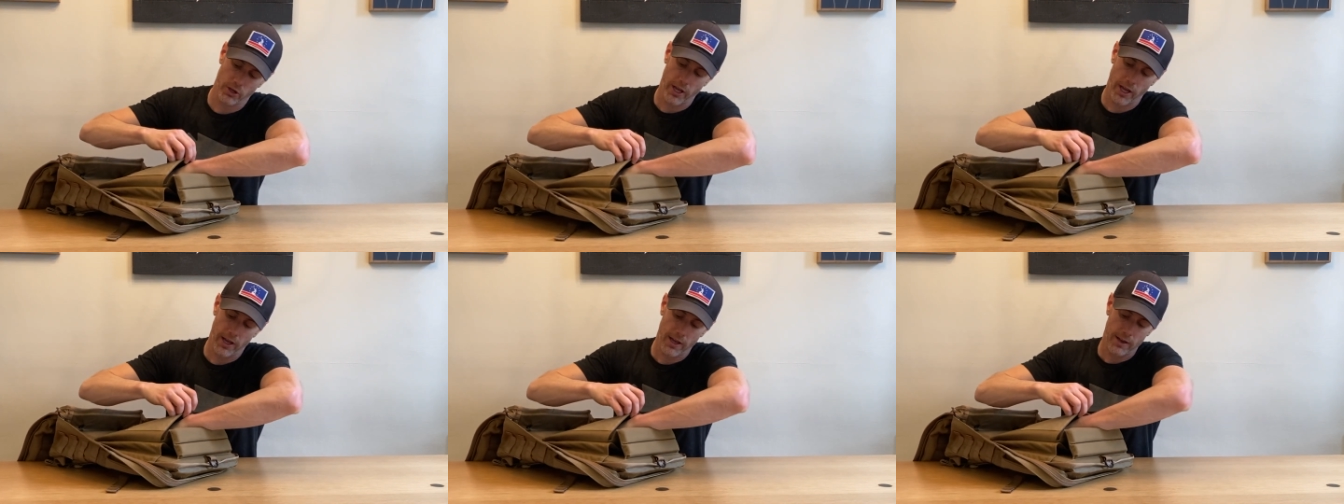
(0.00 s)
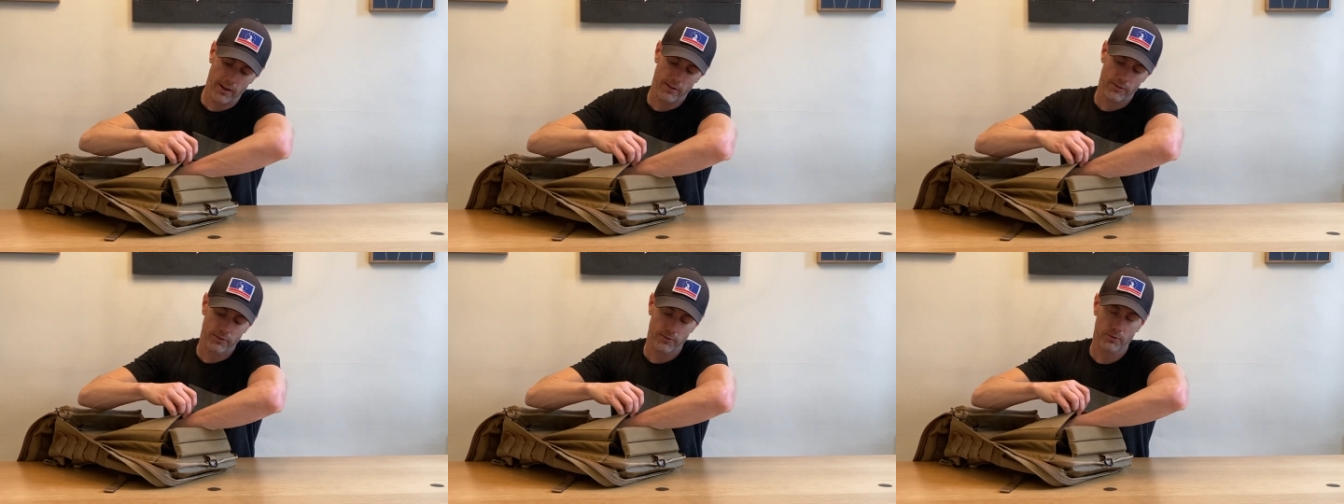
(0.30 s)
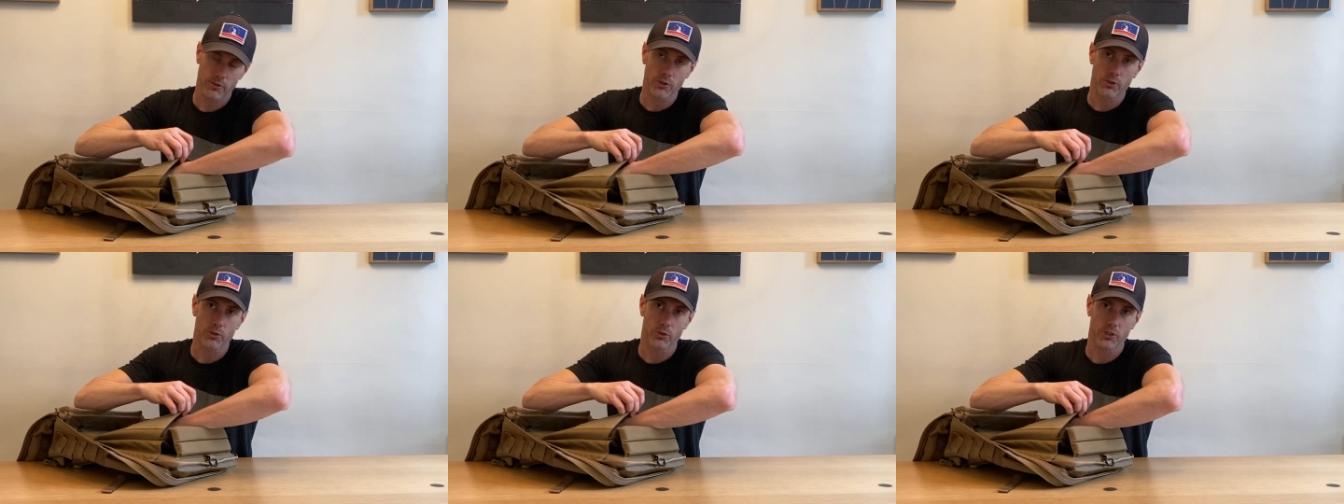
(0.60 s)

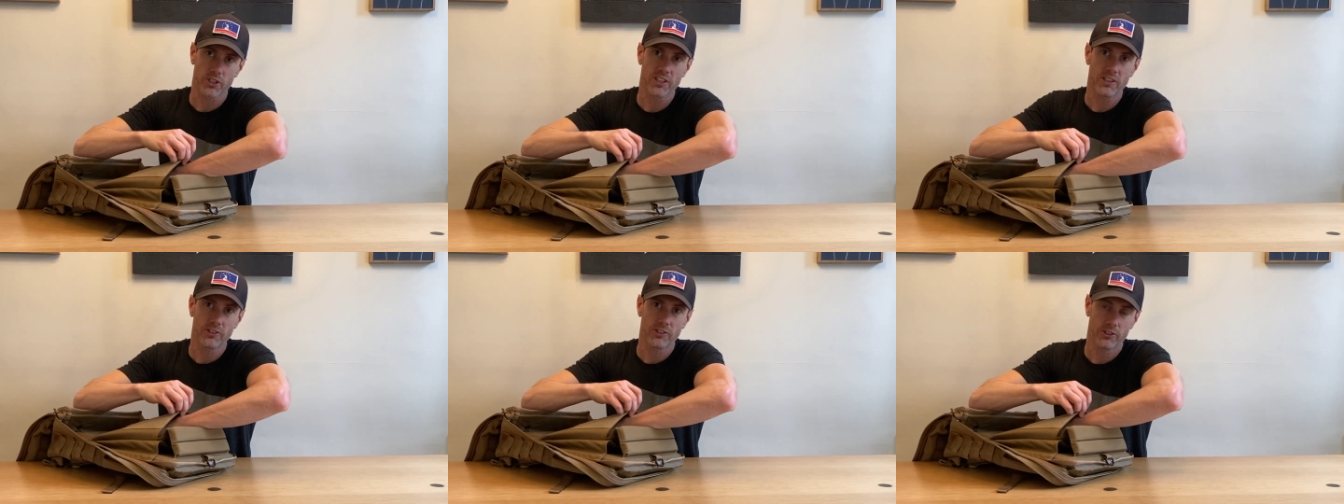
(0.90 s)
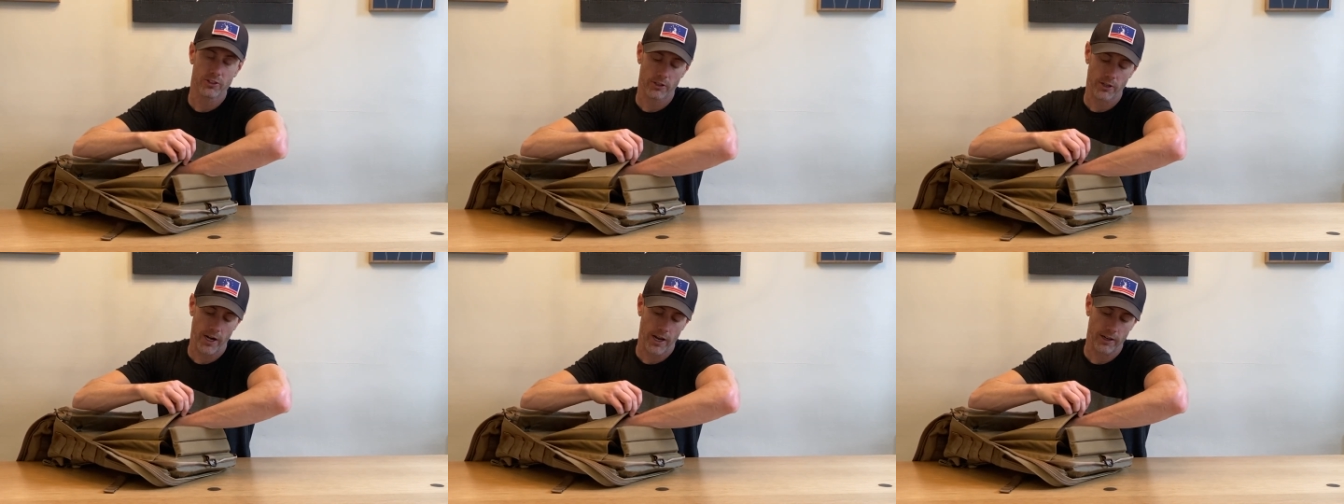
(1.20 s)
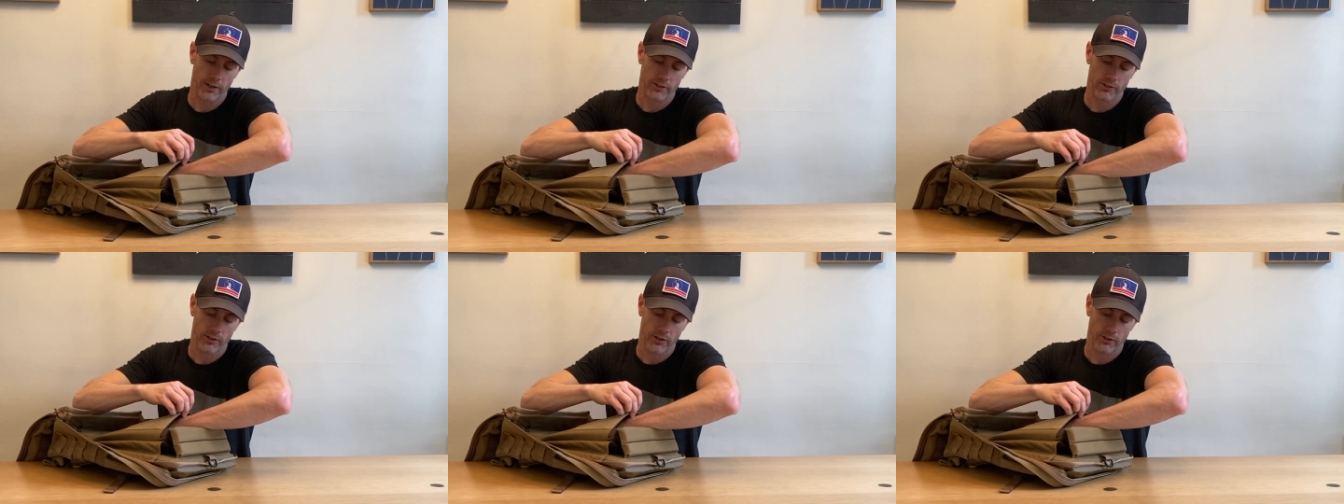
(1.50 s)
have a little easier
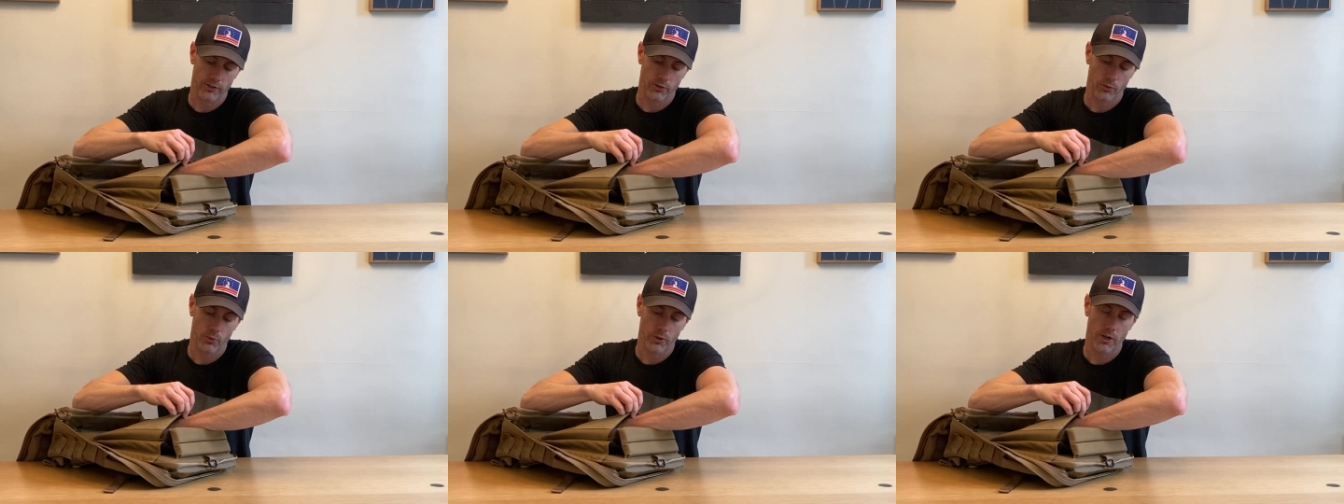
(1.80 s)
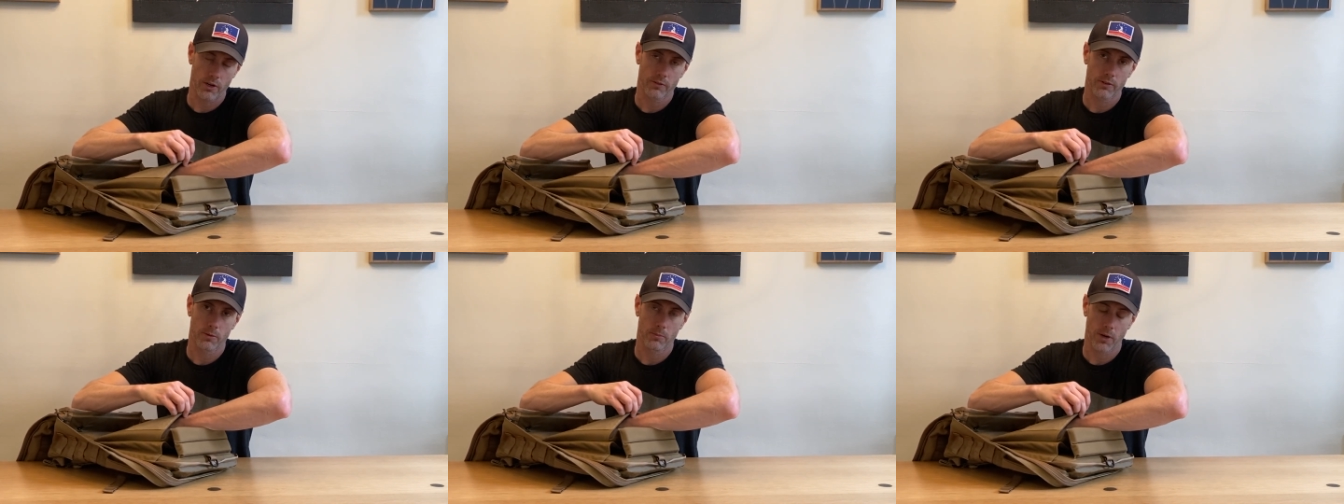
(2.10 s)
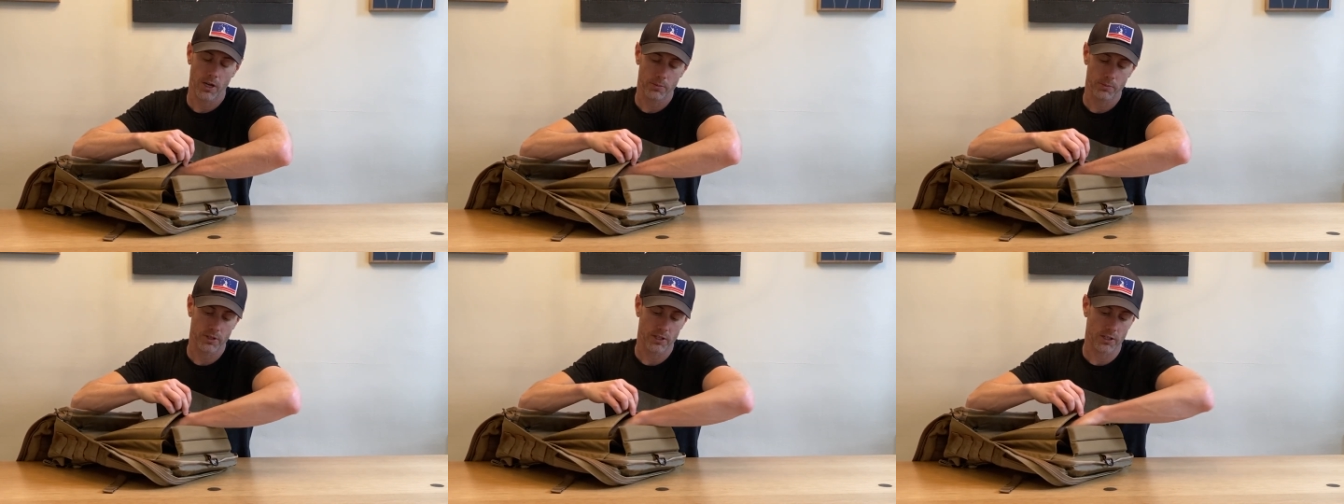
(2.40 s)
access to whatever
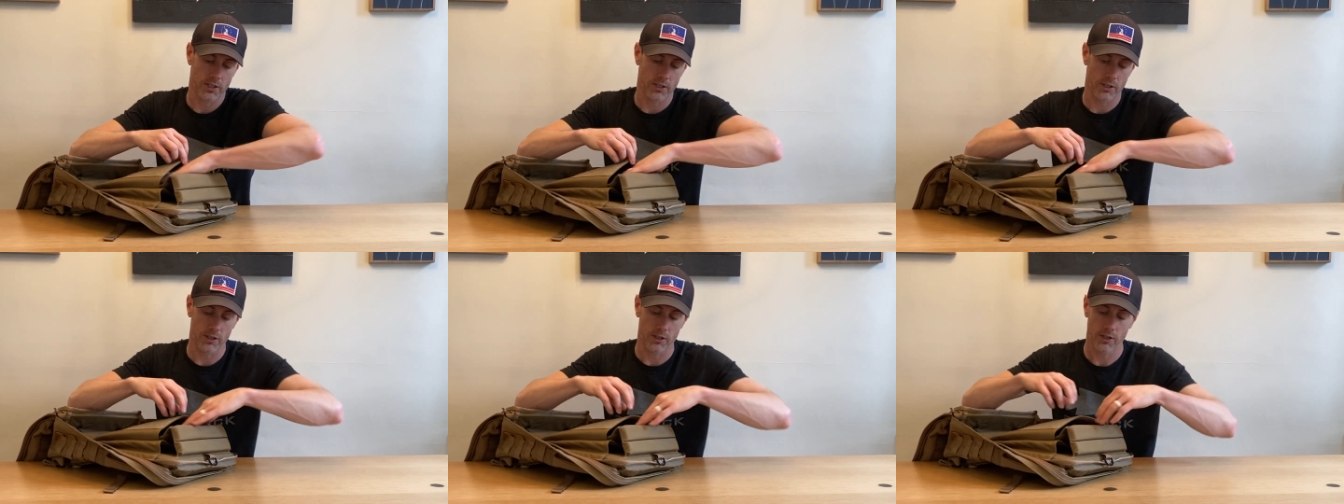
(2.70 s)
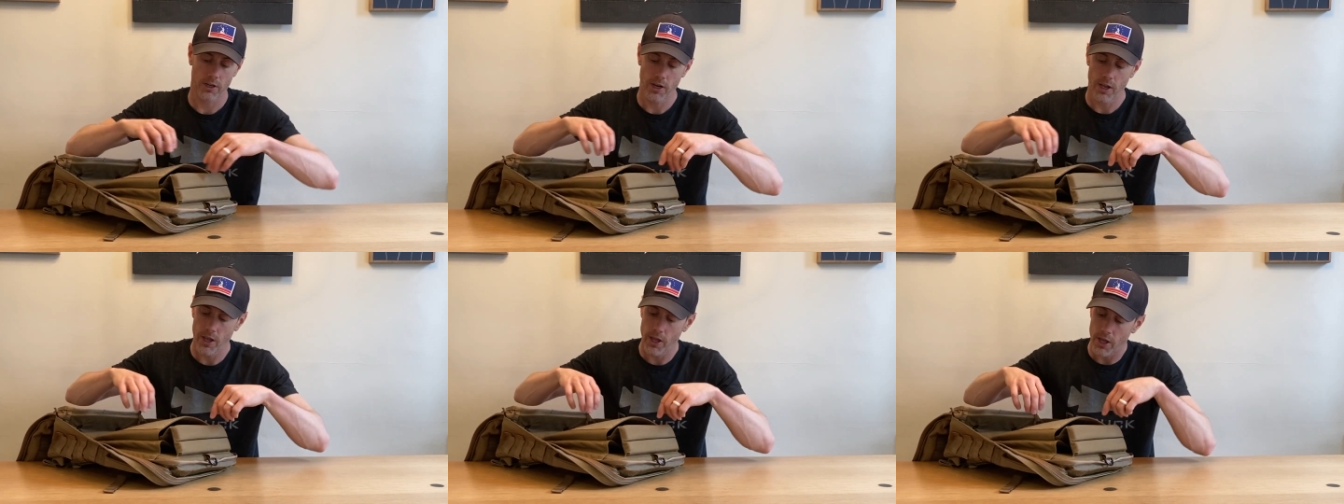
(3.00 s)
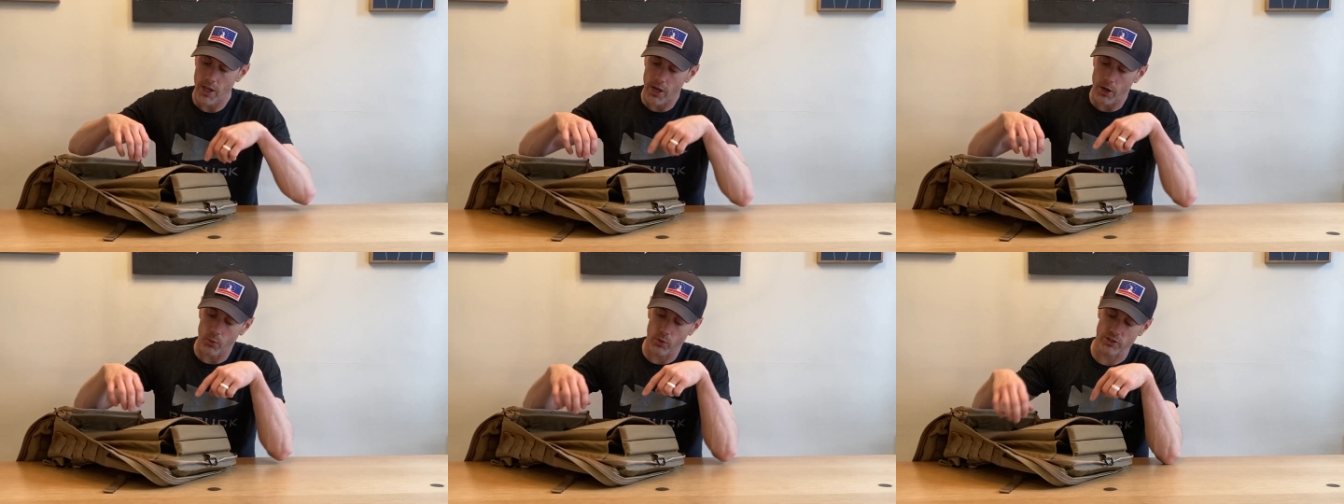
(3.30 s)
might be in here,
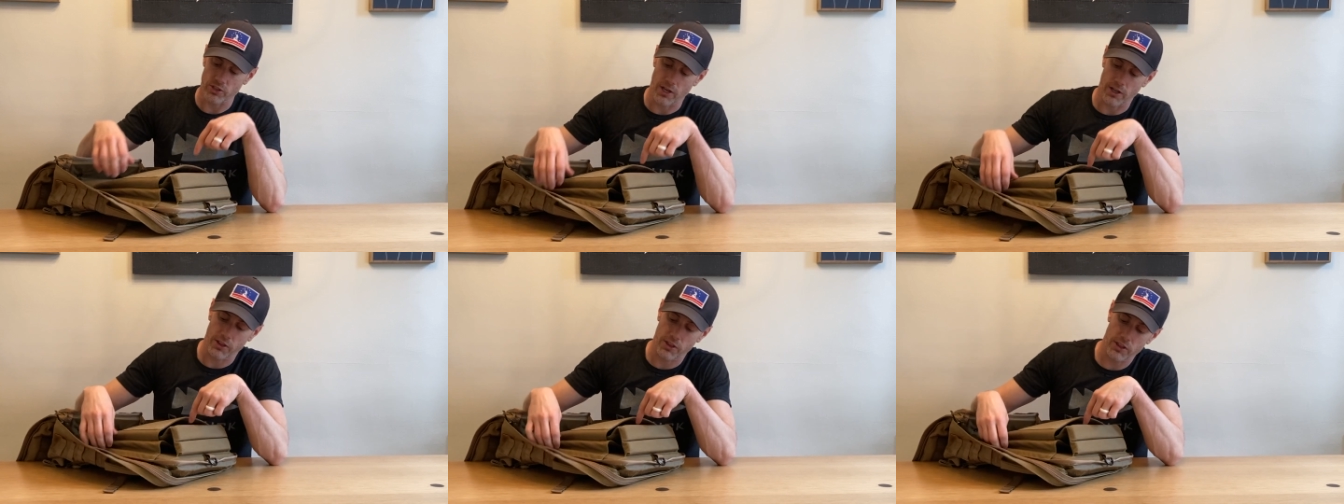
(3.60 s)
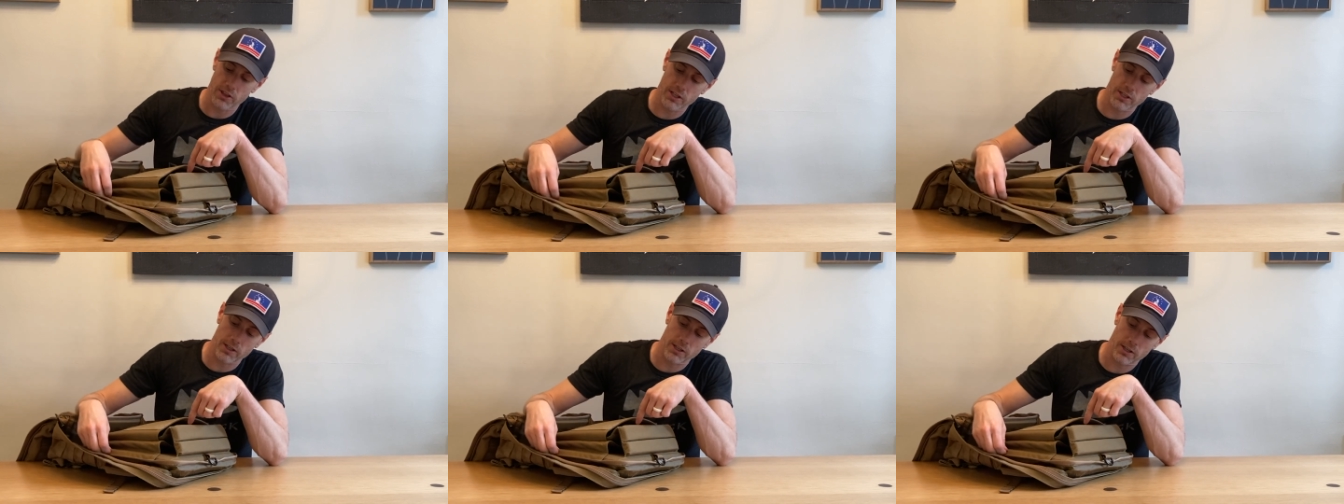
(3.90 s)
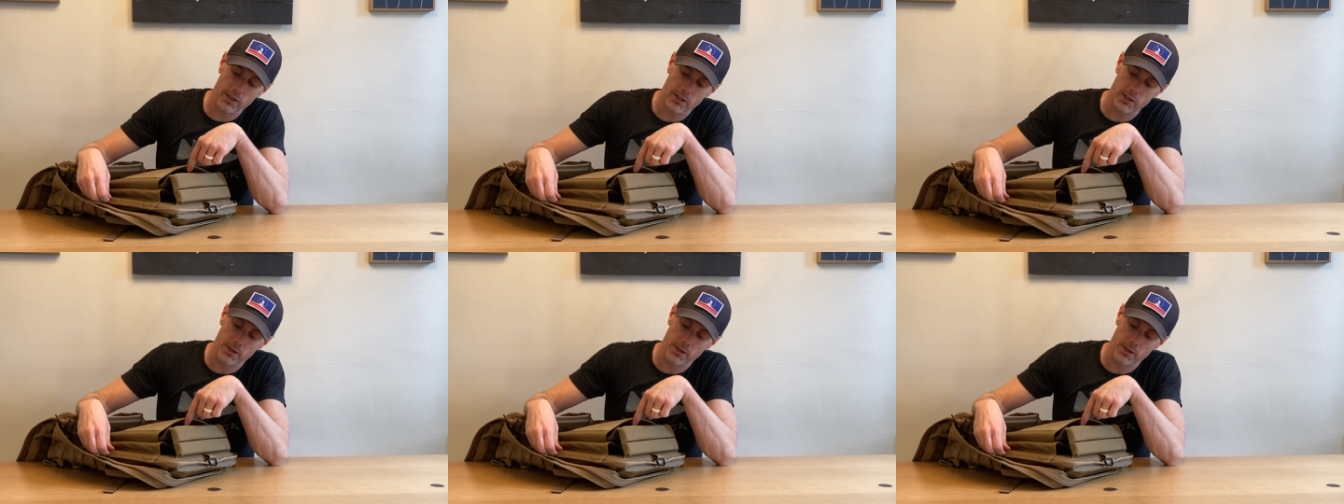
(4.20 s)
which I think